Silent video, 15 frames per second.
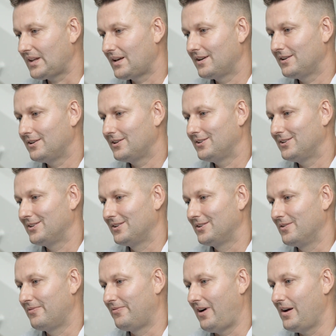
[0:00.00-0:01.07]

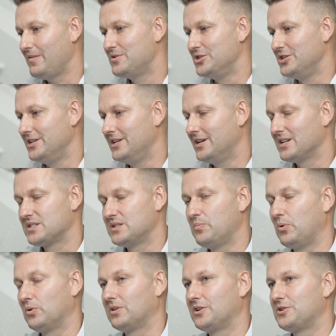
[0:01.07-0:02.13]
5G has the
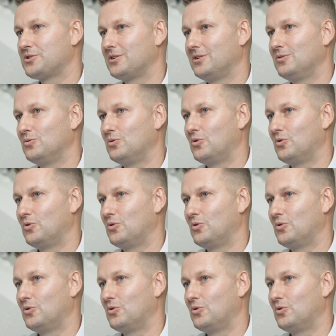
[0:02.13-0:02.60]
potential to